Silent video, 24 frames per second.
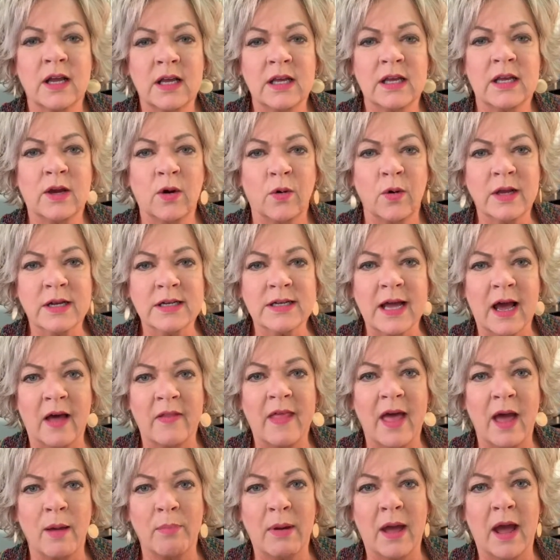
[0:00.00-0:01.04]
going down
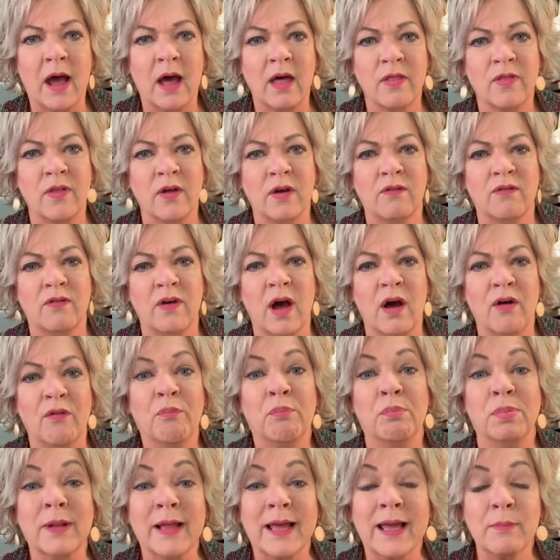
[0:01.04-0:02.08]
that path of
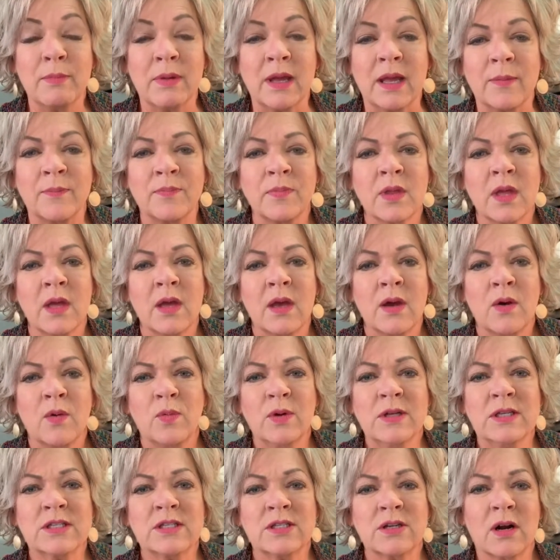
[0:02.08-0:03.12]
blaming, we
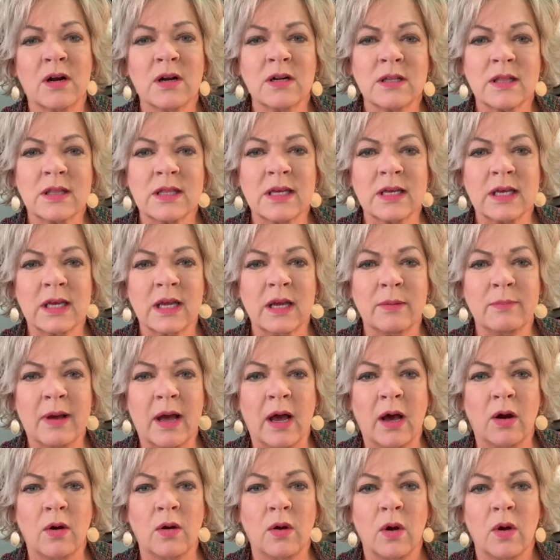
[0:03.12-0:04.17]
start thinking
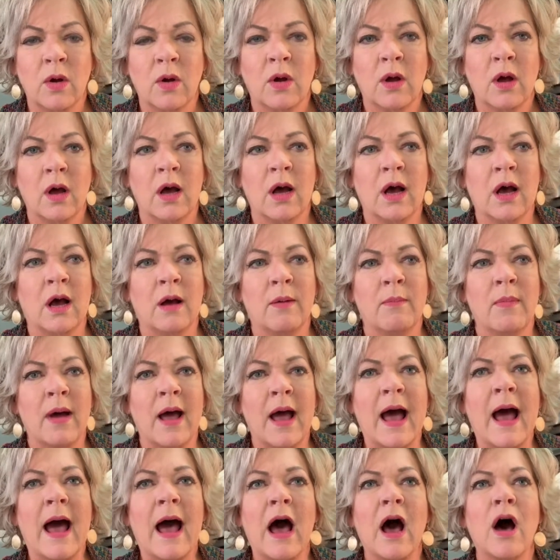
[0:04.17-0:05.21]
about
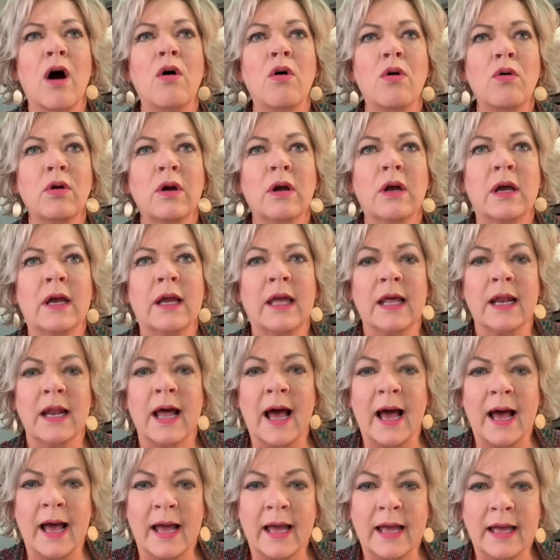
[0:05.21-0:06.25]
how can
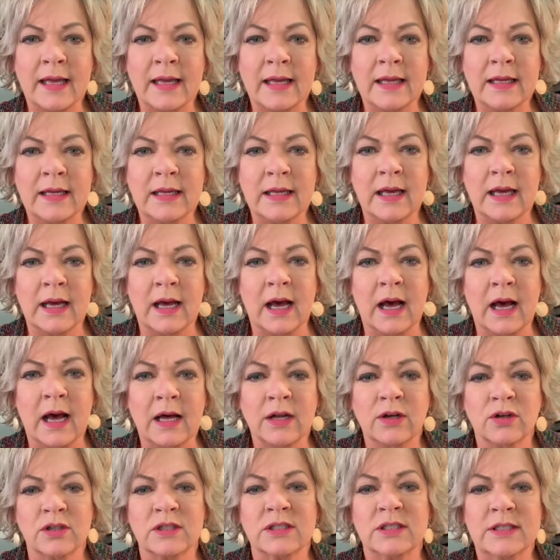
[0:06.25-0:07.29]
I
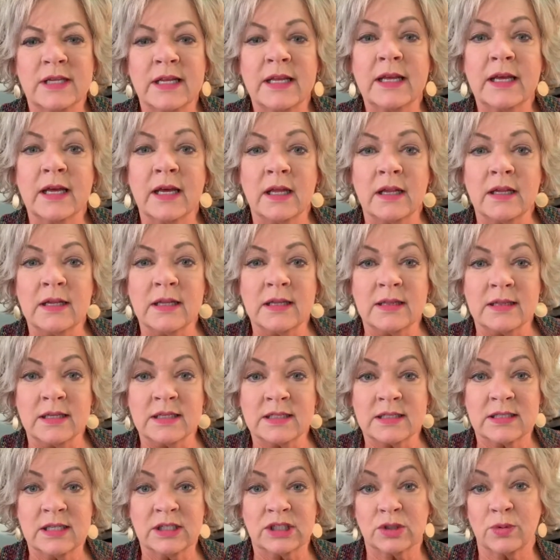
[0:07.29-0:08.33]
understand
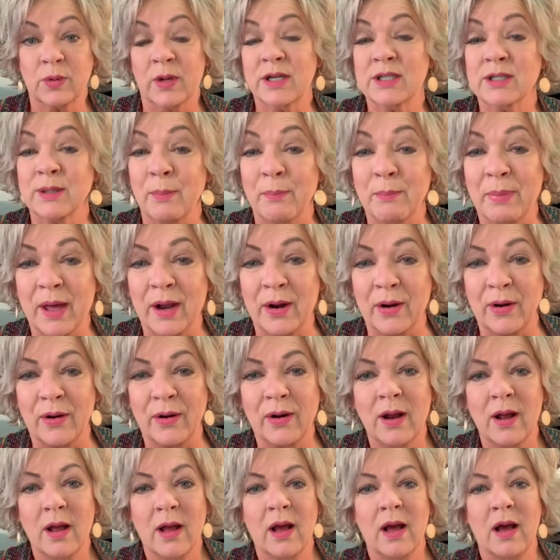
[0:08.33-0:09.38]
this situation better?
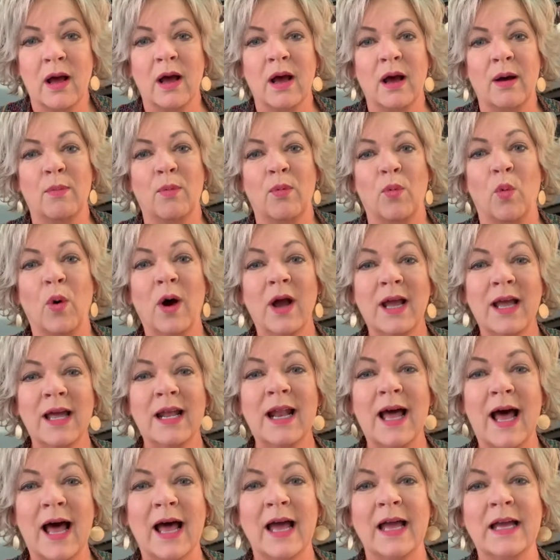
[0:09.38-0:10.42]
What can
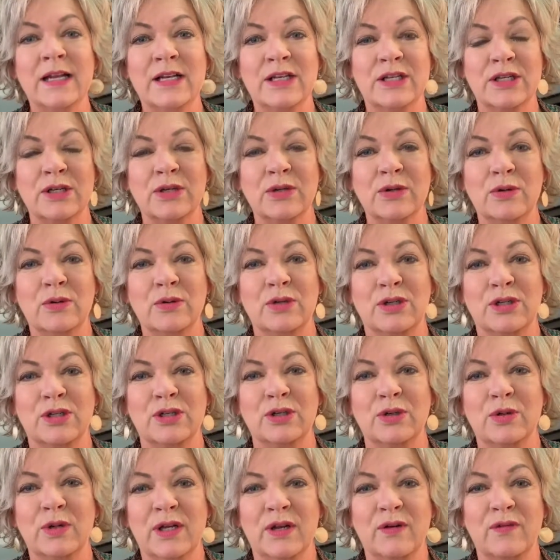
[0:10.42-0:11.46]
I do
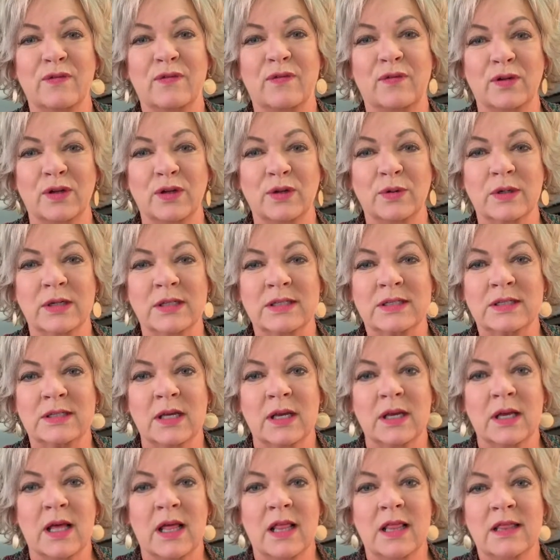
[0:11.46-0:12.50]
to influence
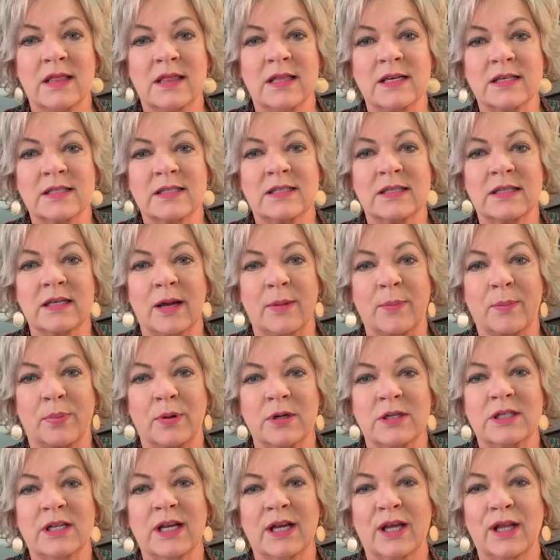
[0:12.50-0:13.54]
this
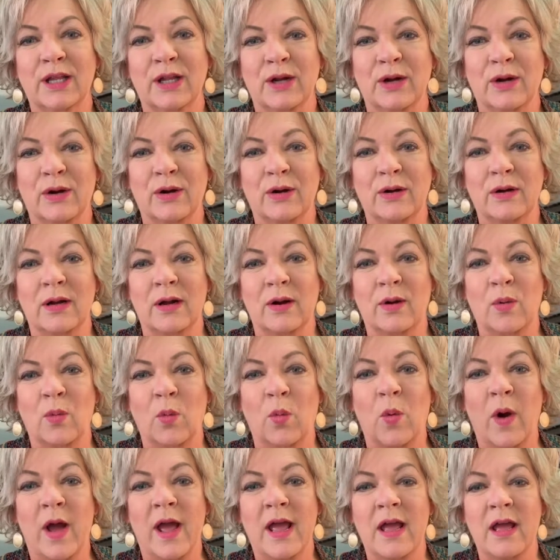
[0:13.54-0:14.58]
particular
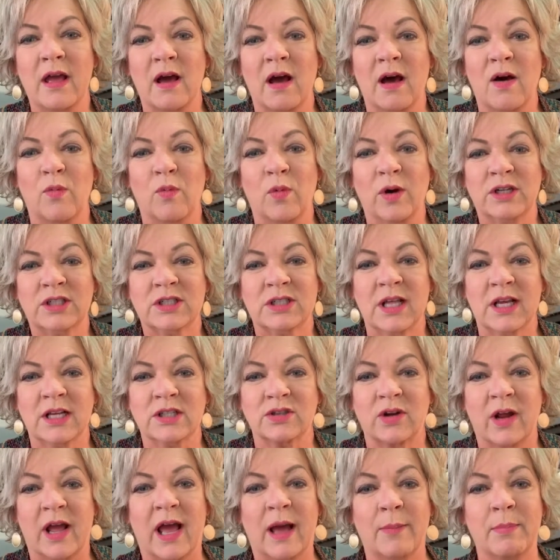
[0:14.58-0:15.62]
way in which things
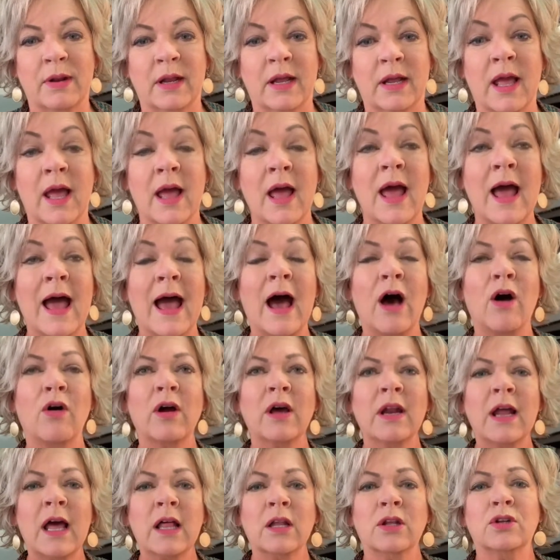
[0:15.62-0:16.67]
are happening? How can
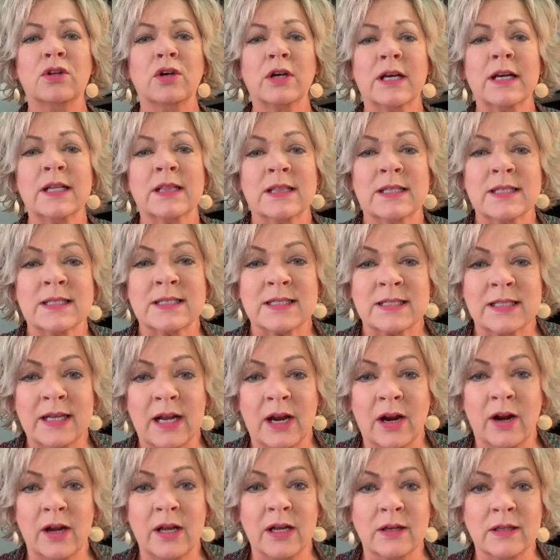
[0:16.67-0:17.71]
I look at this
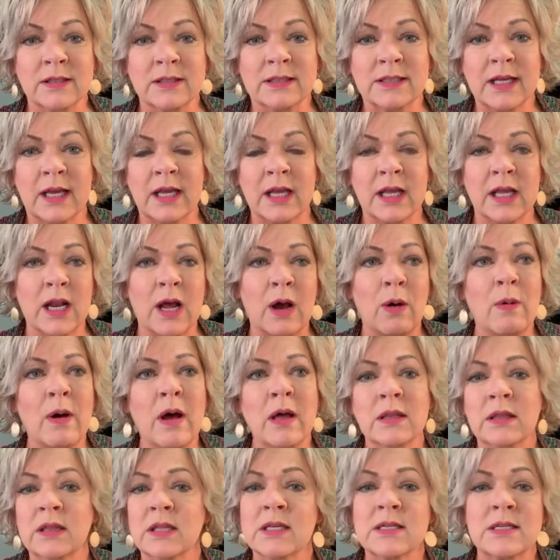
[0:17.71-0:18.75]
scenario and say, you know what, this